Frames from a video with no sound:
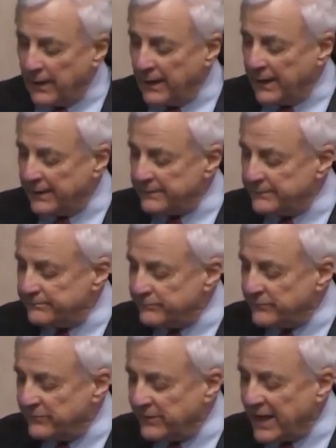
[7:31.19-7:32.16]
And
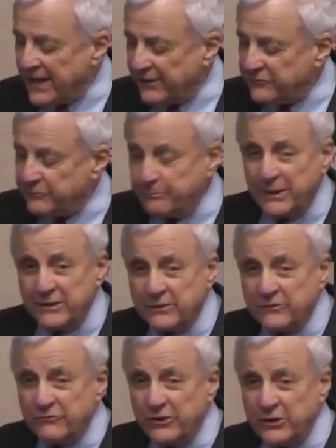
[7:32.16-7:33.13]
that has been
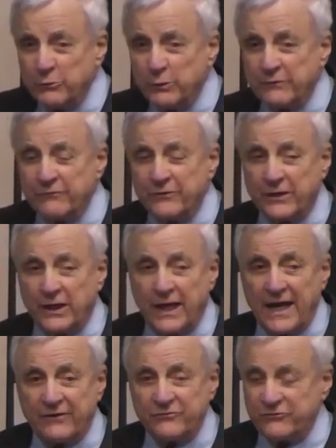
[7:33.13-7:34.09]
continuing for the
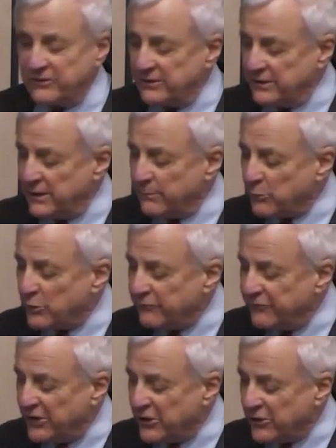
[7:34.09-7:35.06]
last number
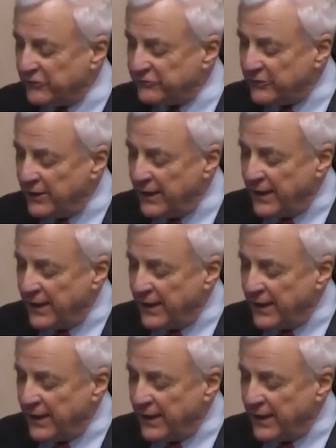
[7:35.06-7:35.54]
of years,